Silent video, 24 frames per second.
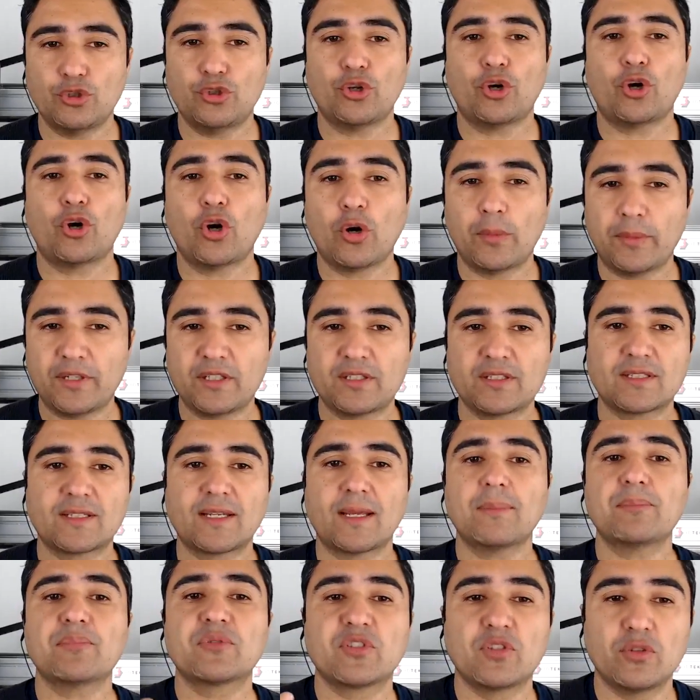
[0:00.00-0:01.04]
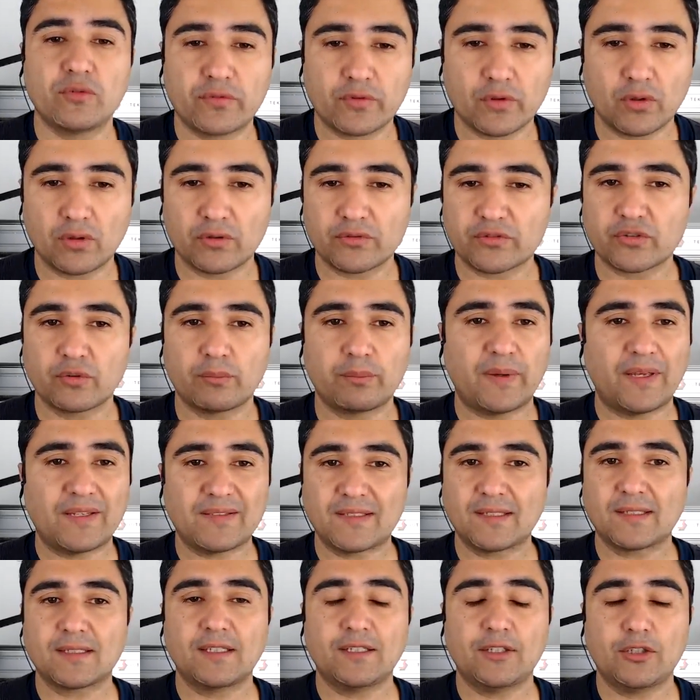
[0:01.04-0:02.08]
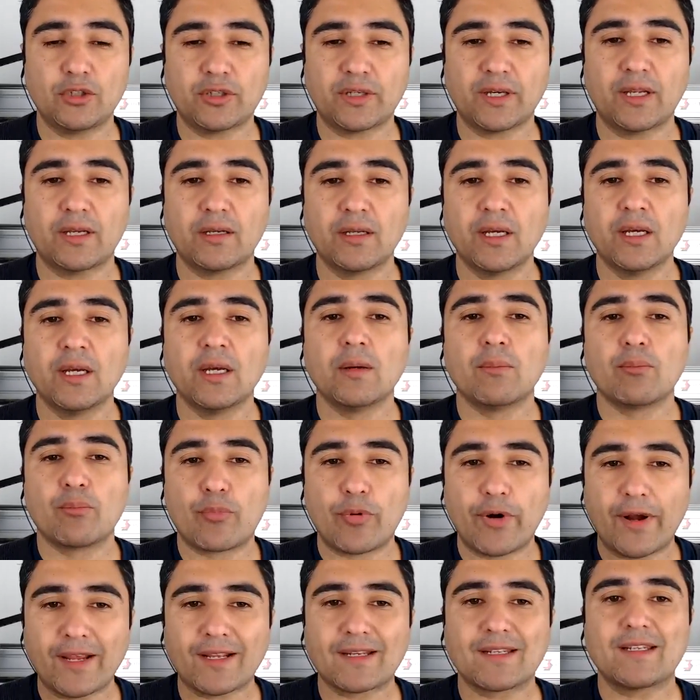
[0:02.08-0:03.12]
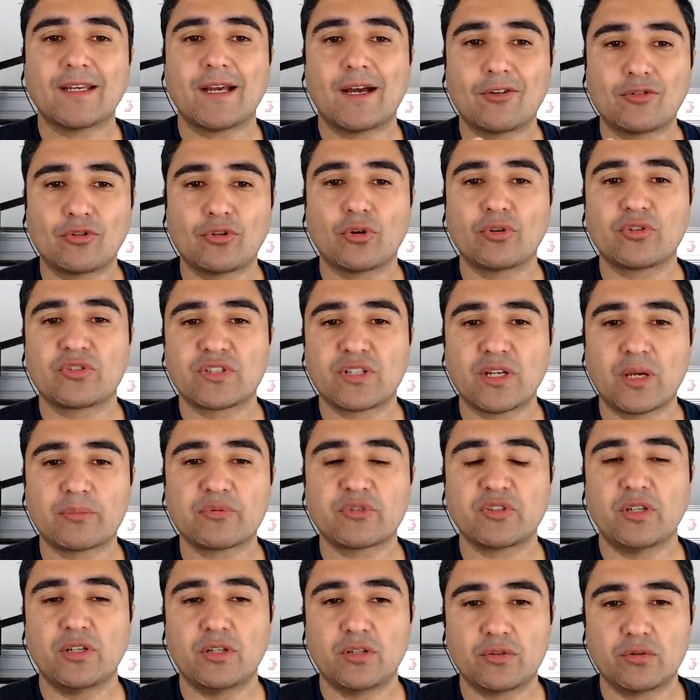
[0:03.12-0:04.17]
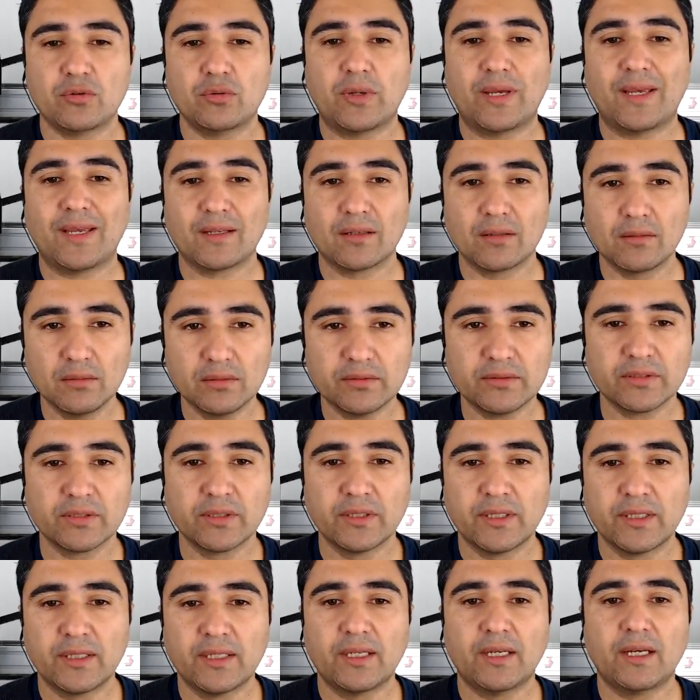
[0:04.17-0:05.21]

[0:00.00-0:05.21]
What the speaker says: you know how many steps you've gone. So basically you can break down those steps into angles,